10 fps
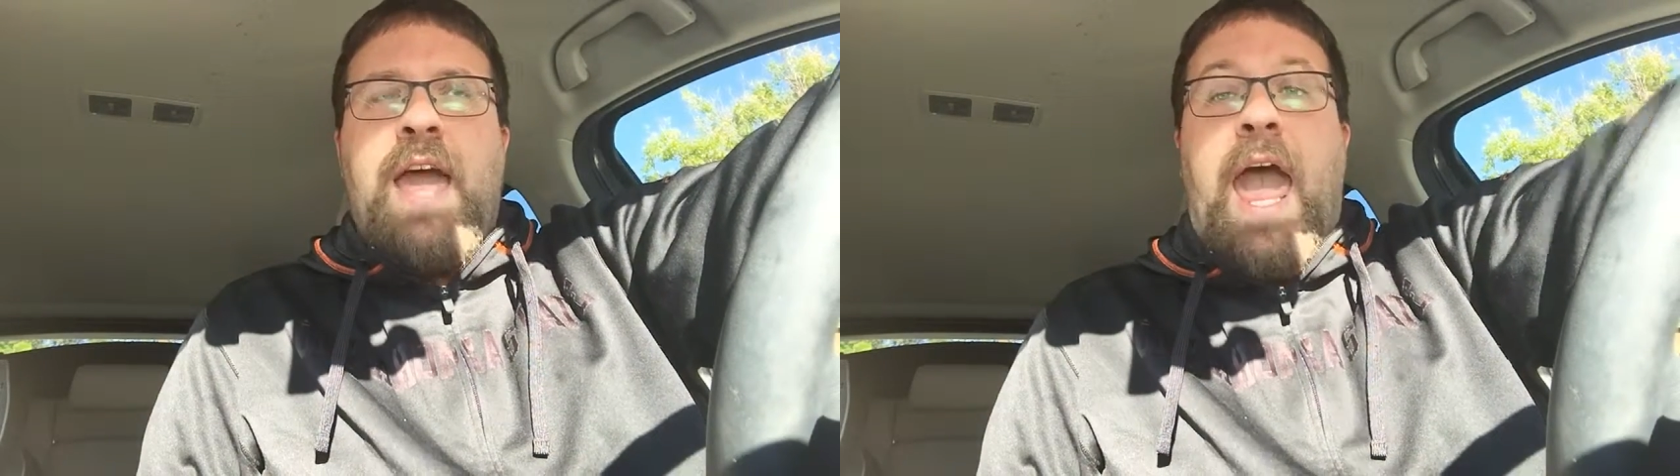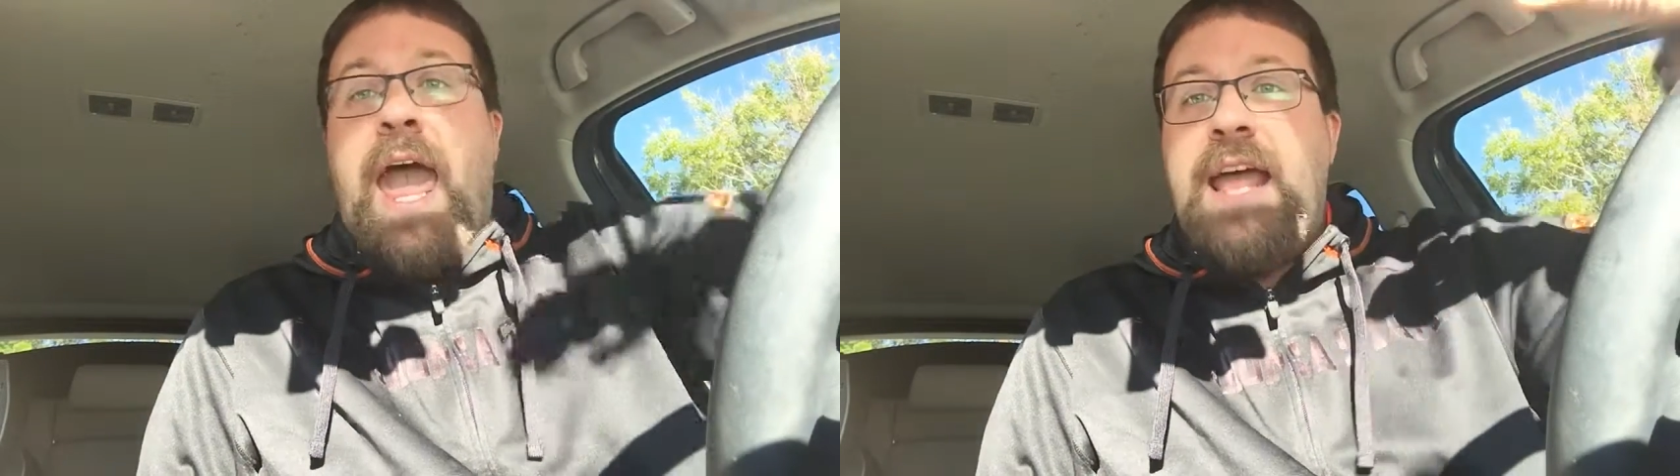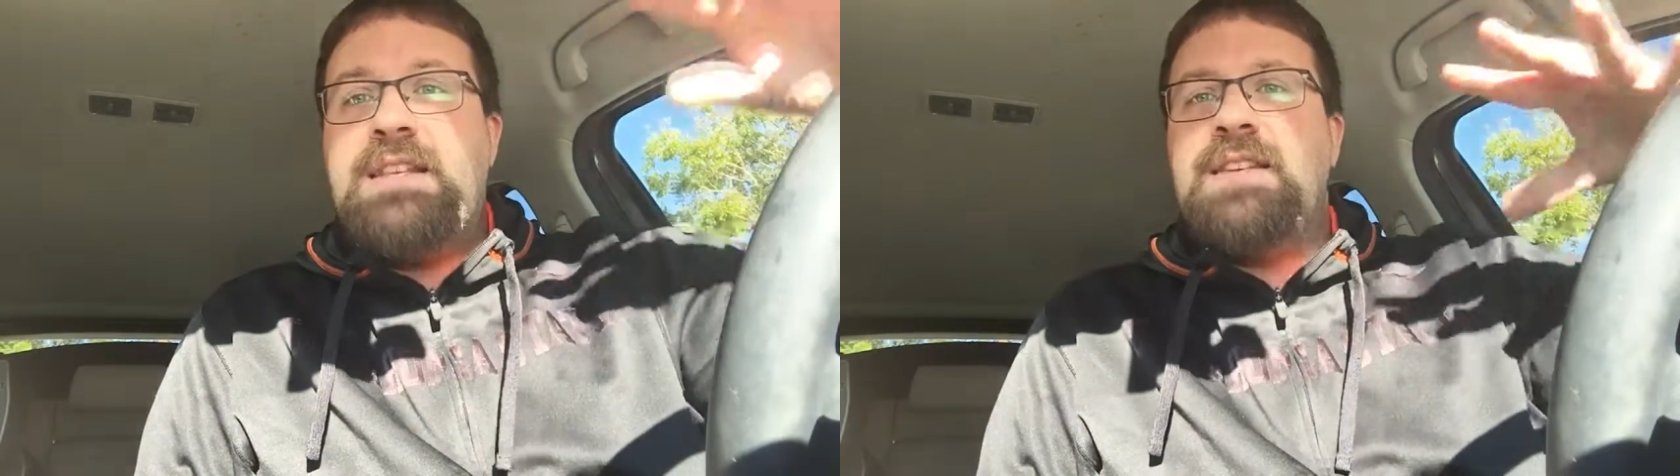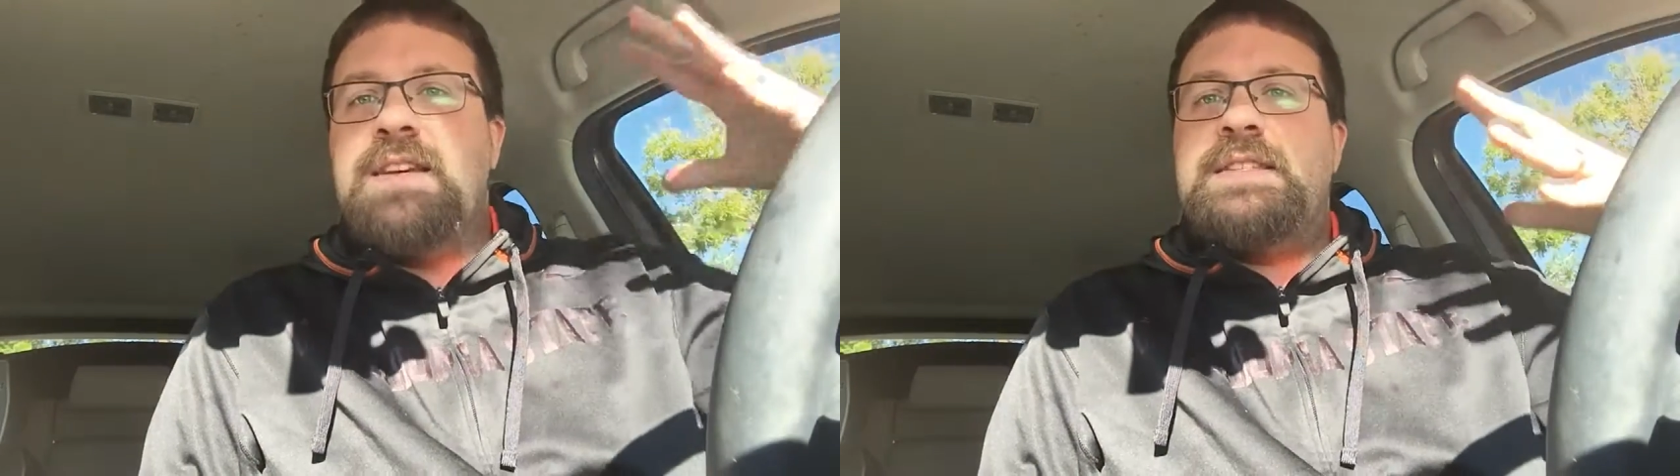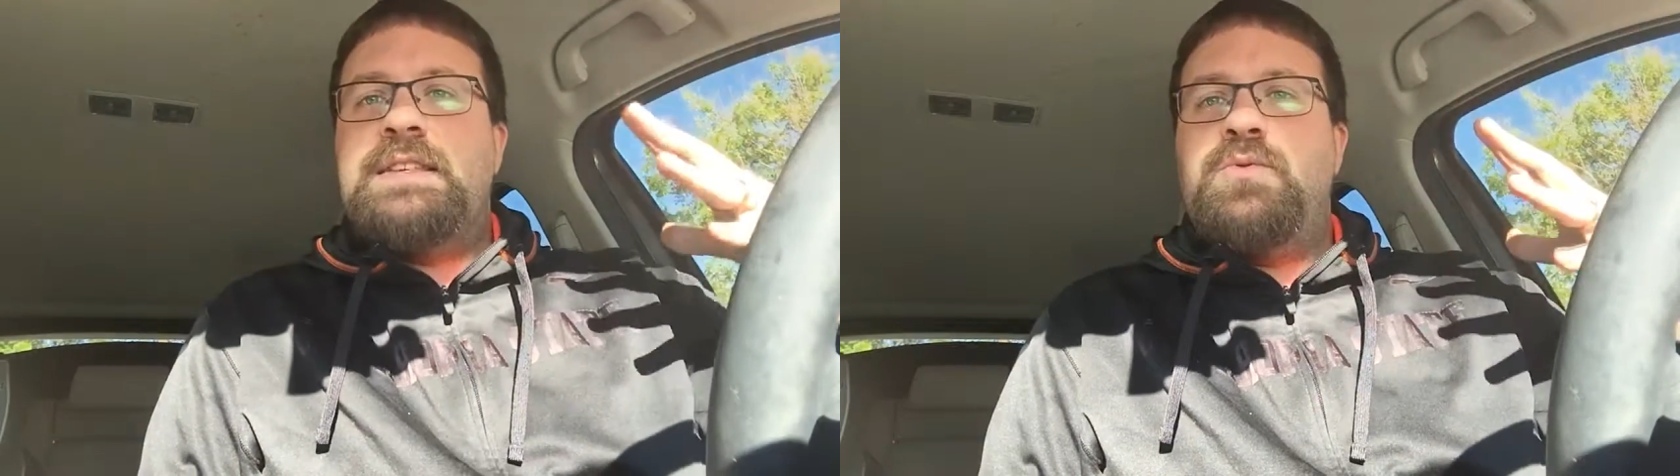had to
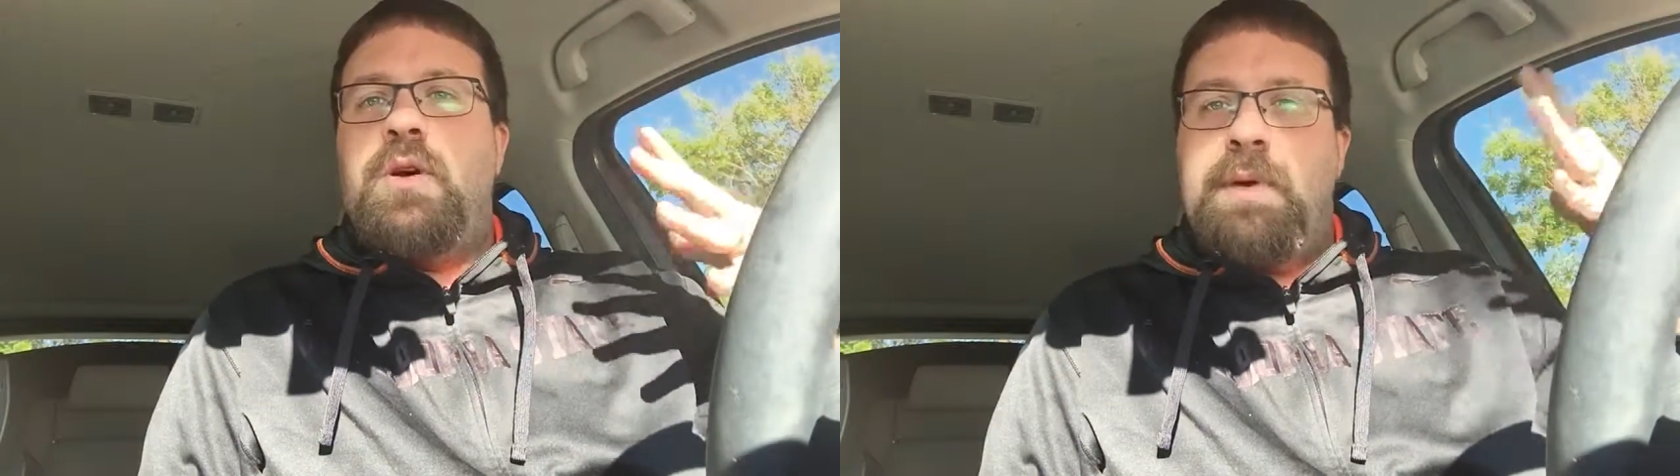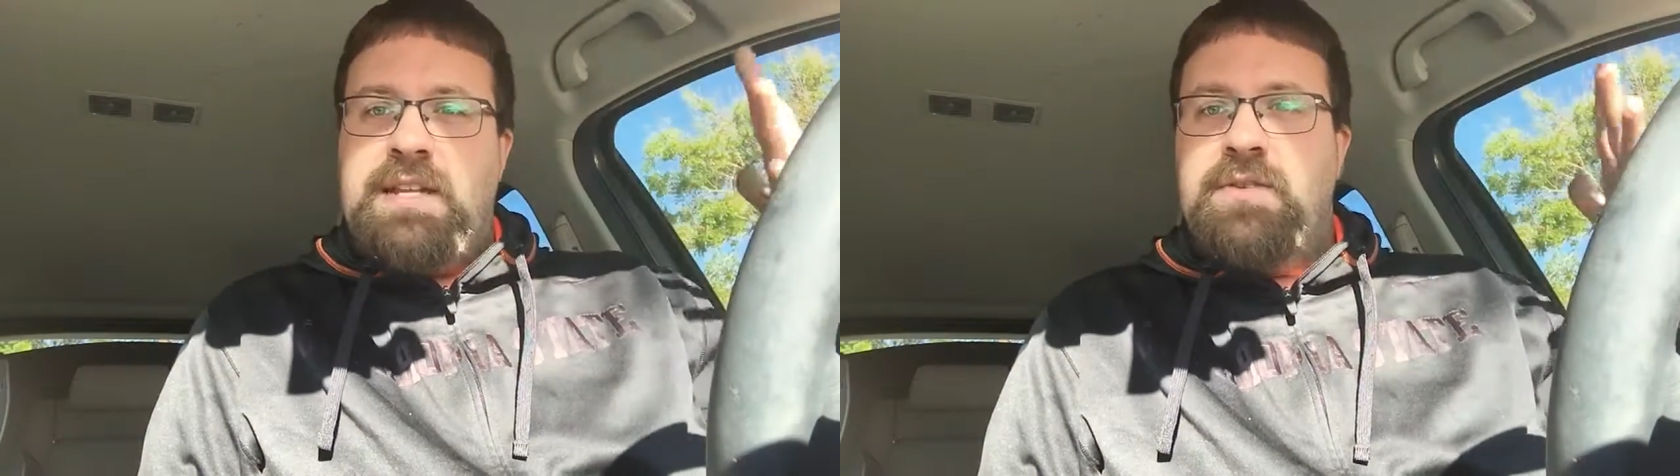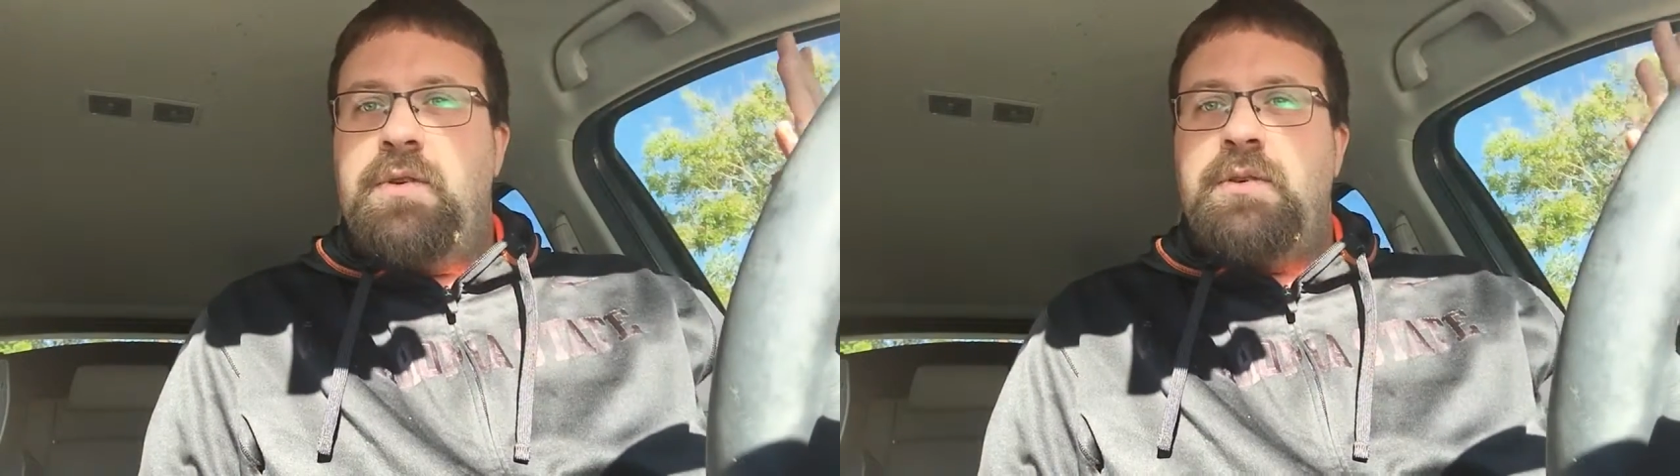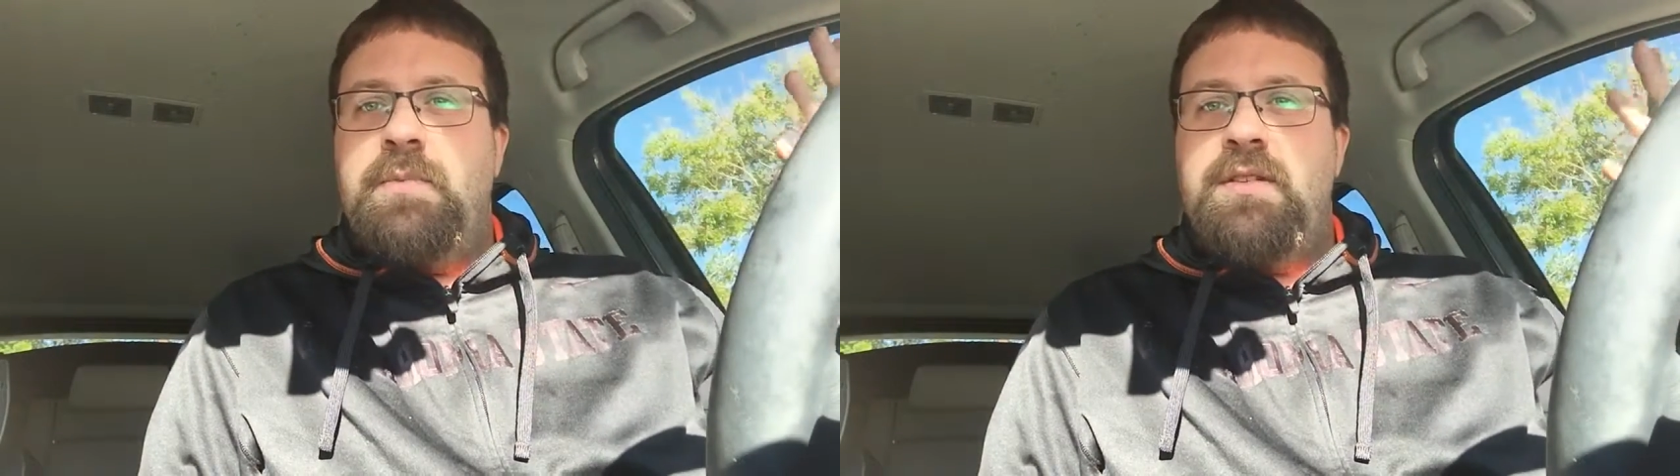listen what my two older